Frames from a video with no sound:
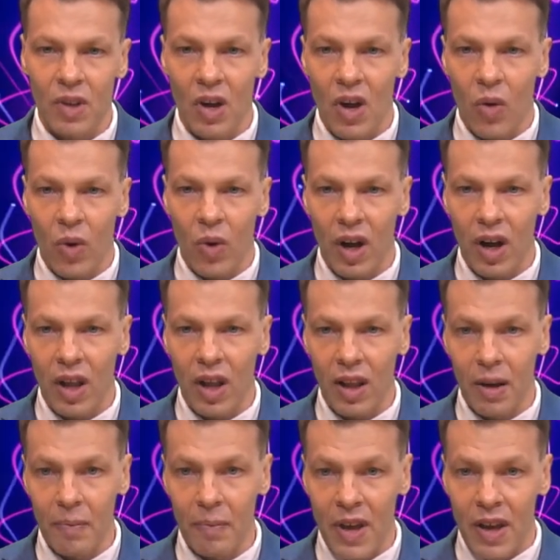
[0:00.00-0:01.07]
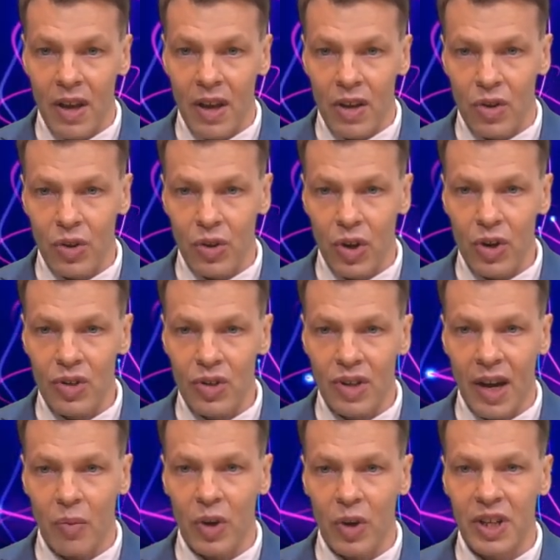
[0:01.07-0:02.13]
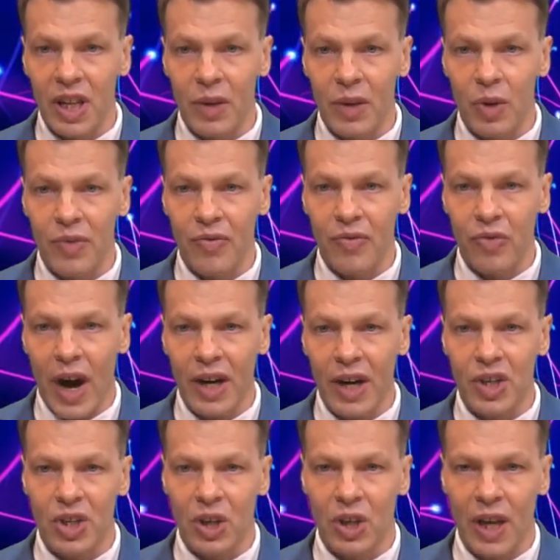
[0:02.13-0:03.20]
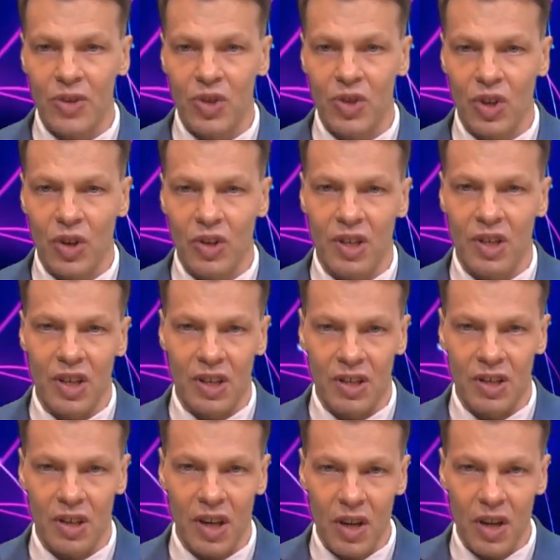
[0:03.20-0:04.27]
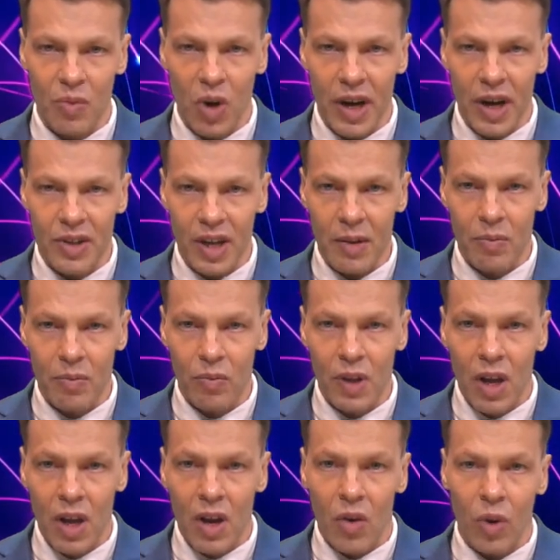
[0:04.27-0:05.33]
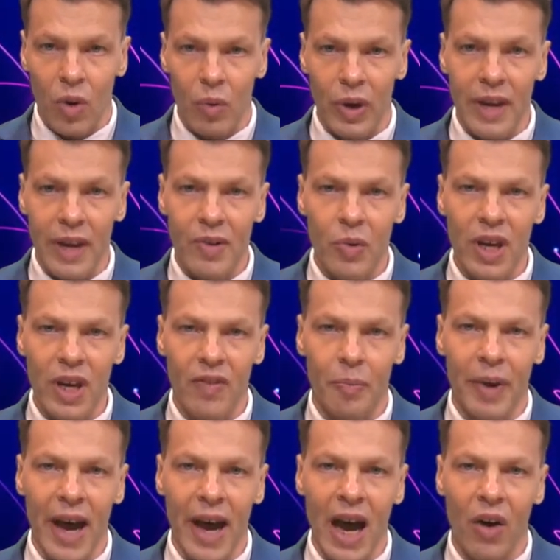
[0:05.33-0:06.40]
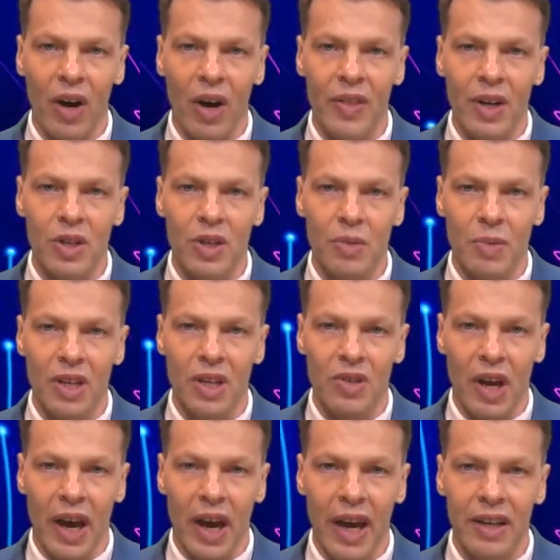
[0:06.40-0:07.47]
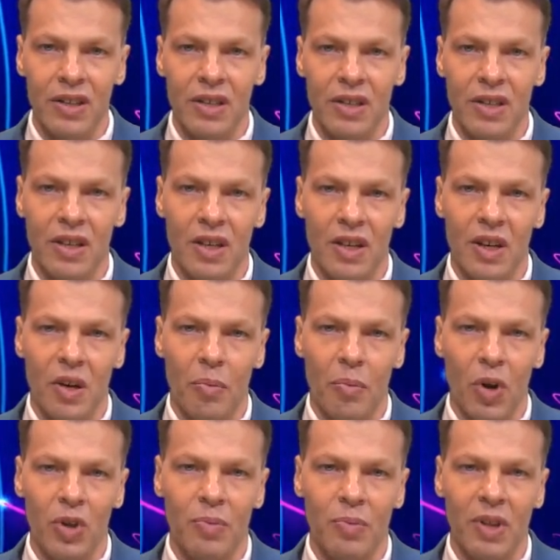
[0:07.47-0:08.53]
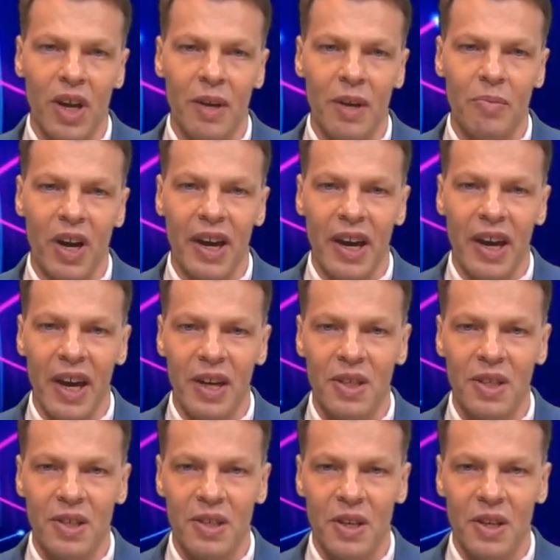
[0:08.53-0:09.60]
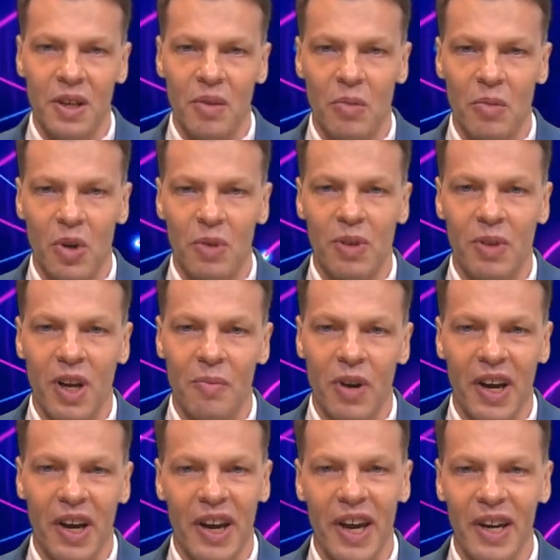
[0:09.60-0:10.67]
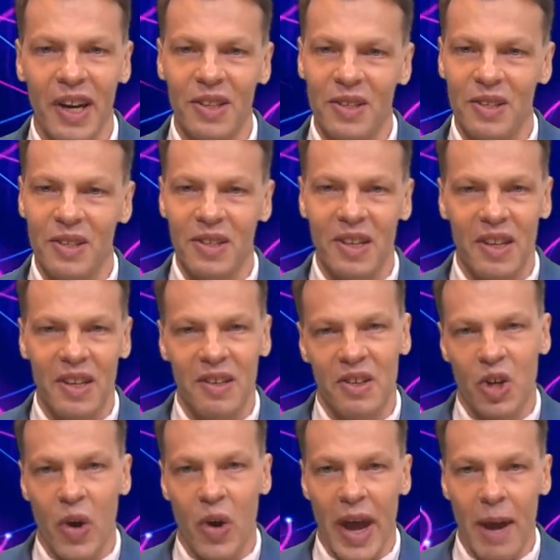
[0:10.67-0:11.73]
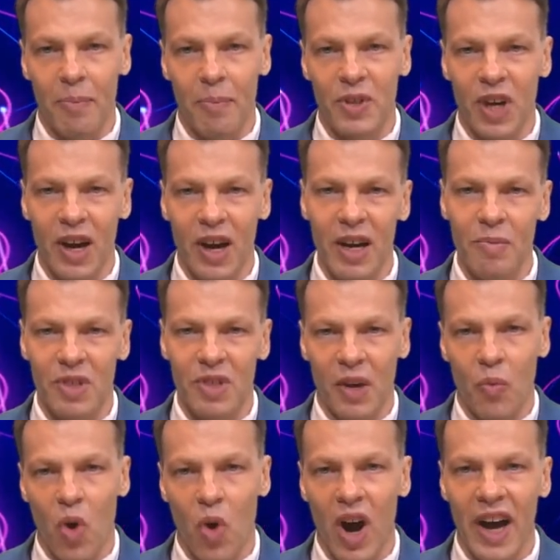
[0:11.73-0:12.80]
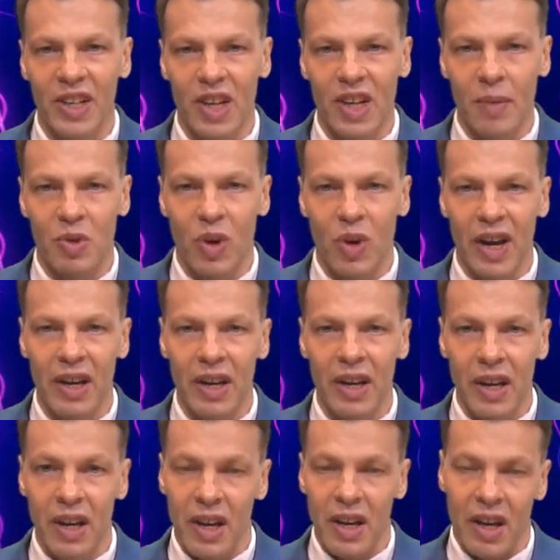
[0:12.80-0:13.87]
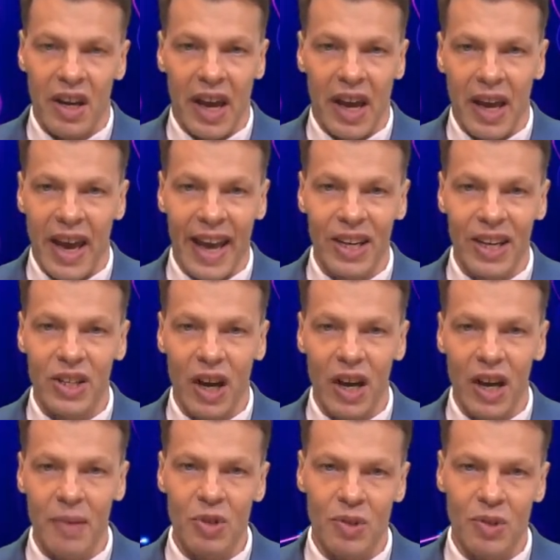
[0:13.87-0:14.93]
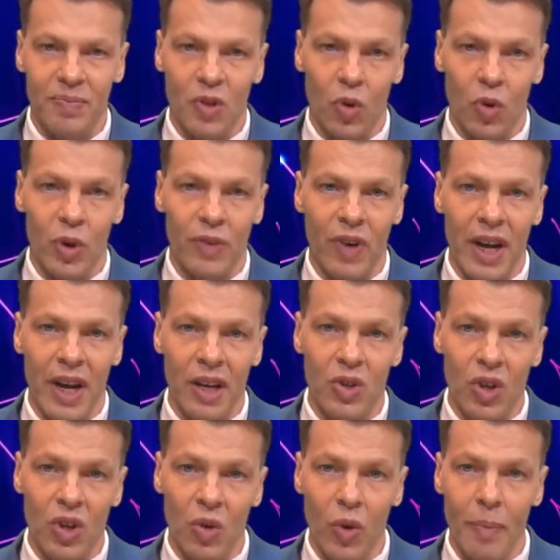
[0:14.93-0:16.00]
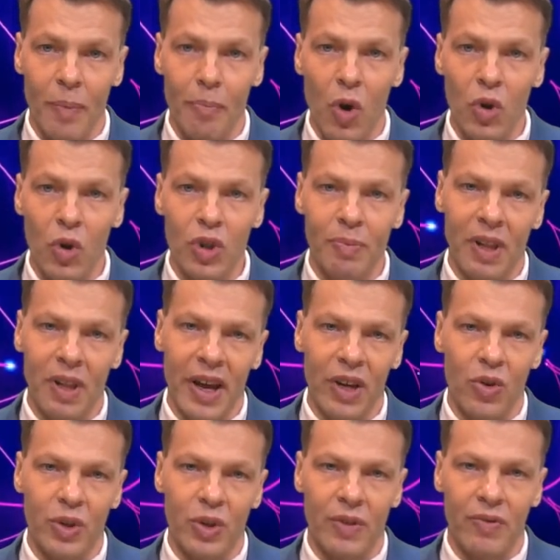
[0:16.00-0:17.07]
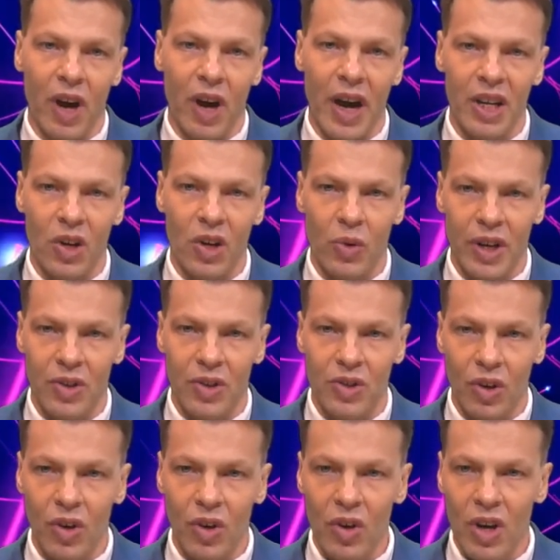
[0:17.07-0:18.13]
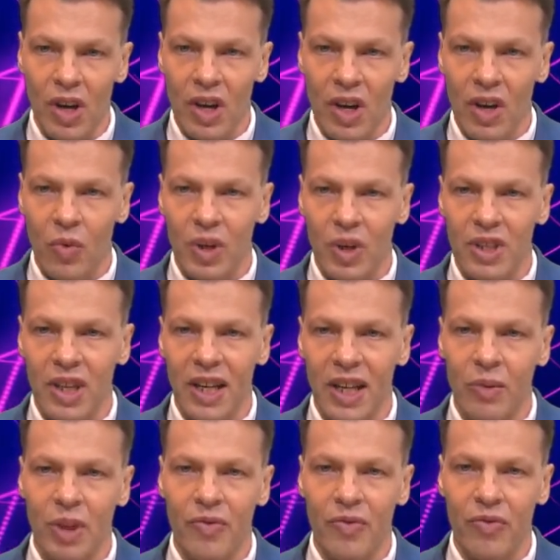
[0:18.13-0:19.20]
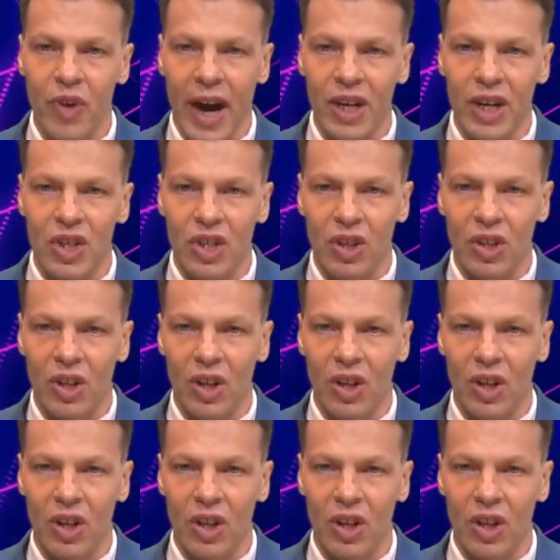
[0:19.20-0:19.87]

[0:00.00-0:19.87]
Well, you'll notice that we're dealing with fractional uncertainties. Okay, why is that? Well, whenever we have a power, that just means x multiplied by x multiplied by x, m times, and y times y, n times, or dividing. So we're multiplying or dividing always. So we're dealing with fractional